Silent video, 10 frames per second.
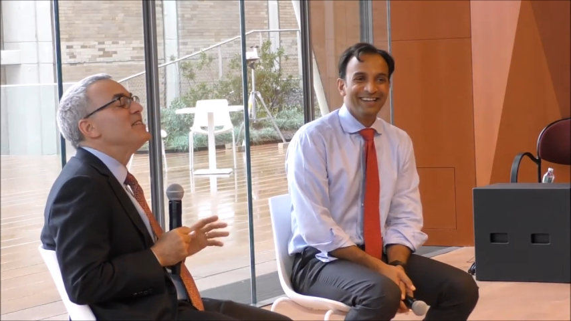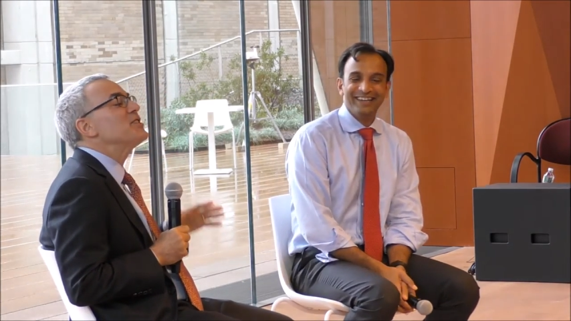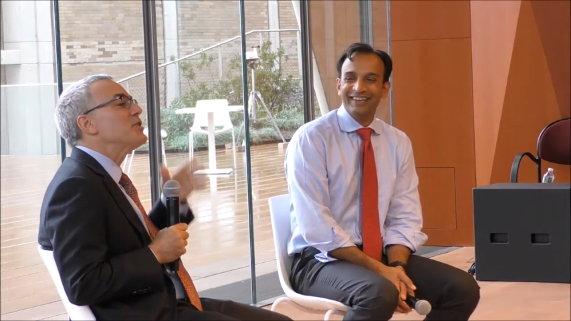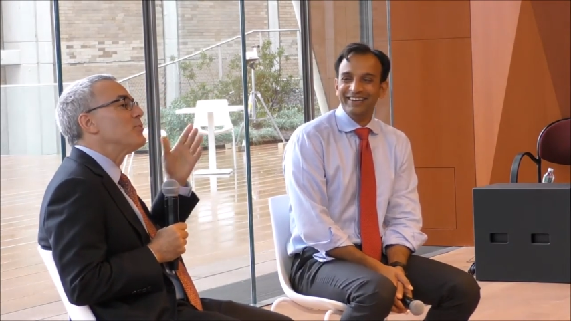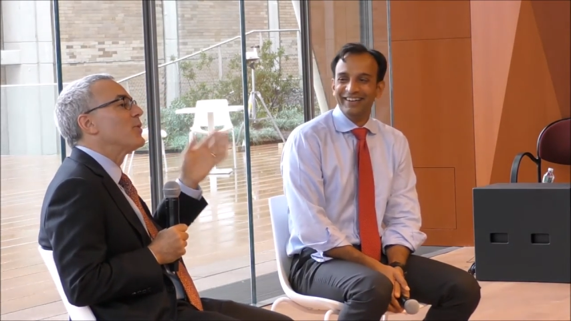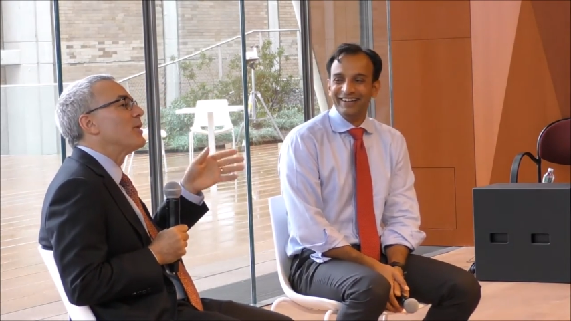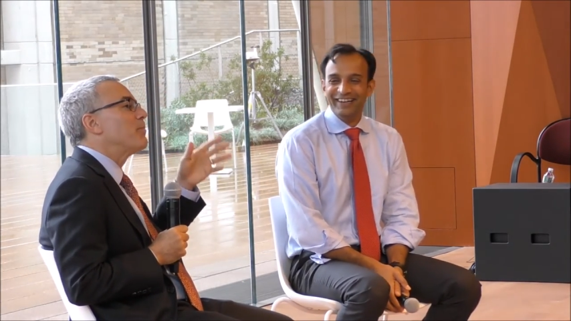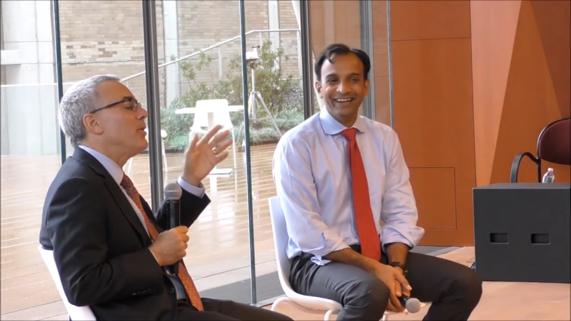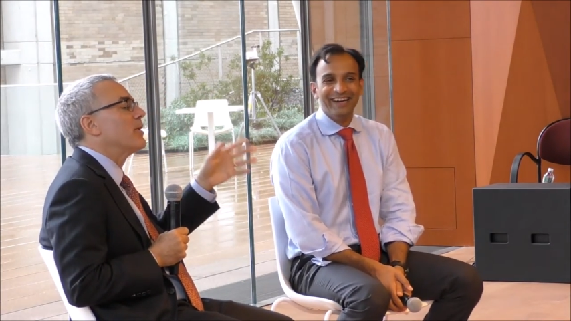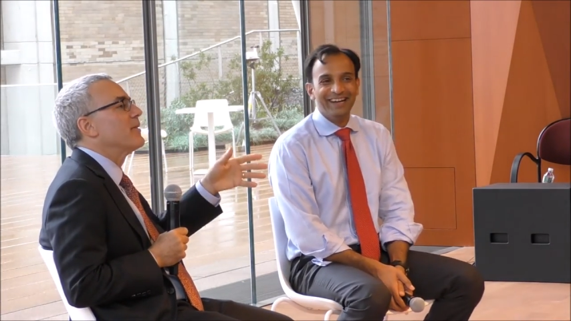Speaker 1: in addition,
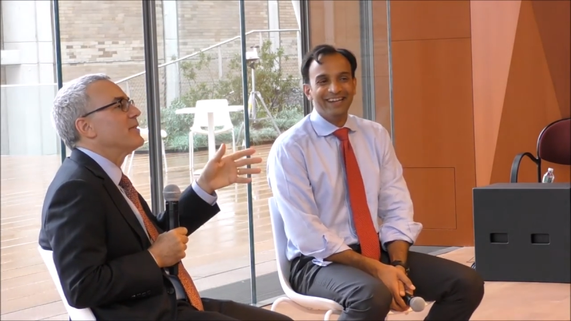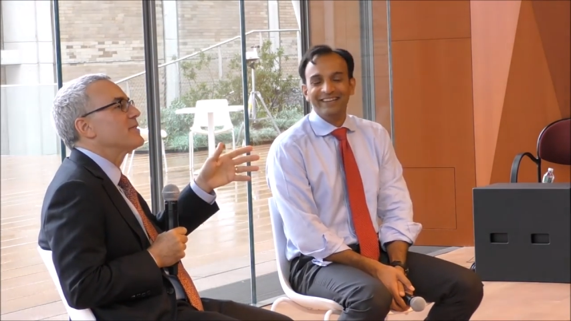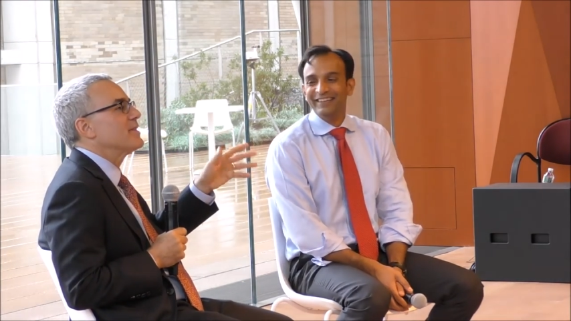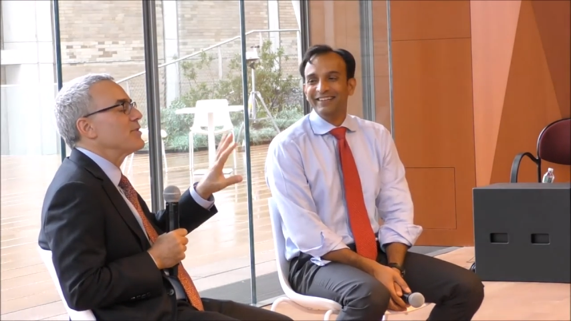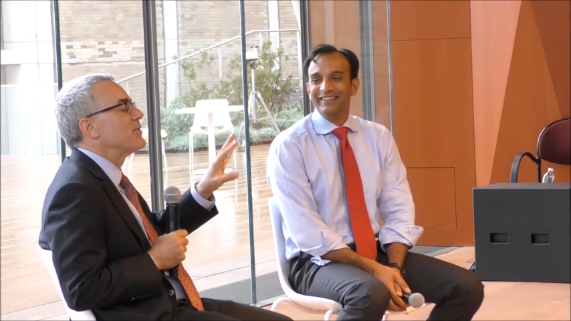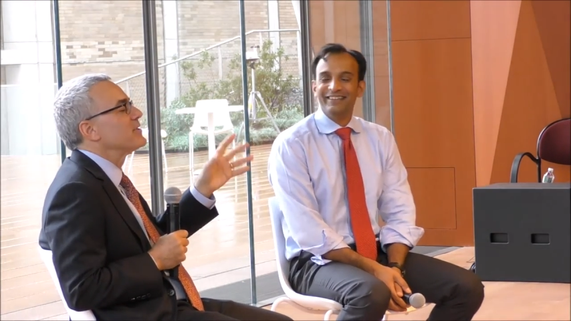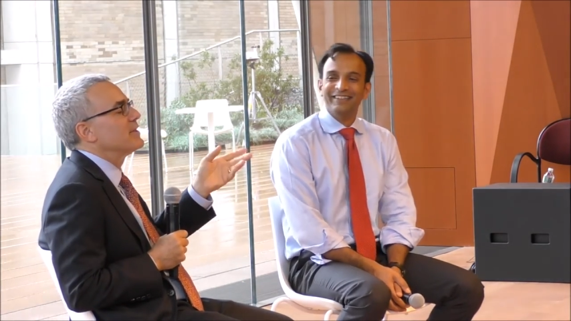we're part of the center.